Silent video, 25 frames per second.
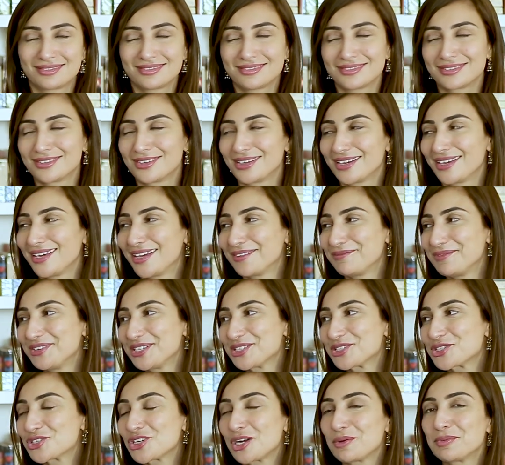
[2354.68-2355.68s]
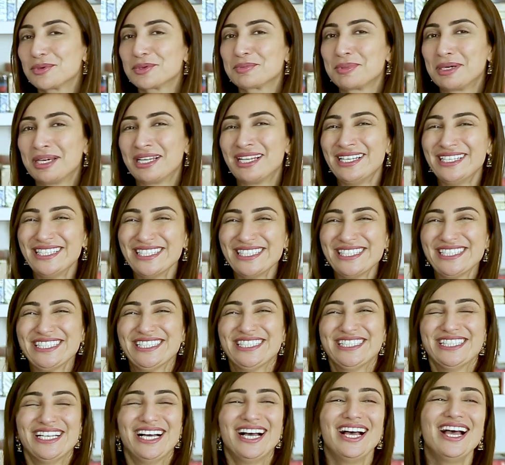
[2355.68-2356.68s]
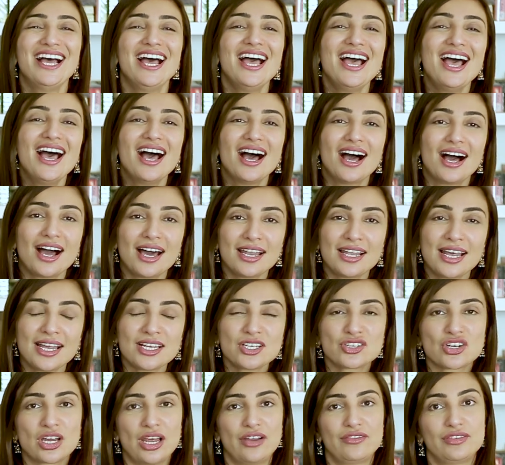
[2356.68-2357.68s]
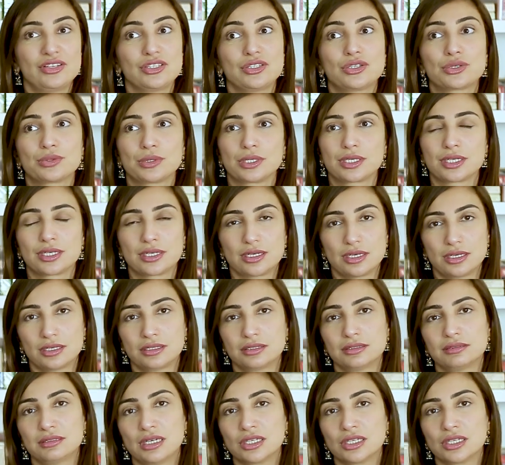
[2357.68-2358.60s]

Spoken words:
get me into trouble, but I like traveling through India.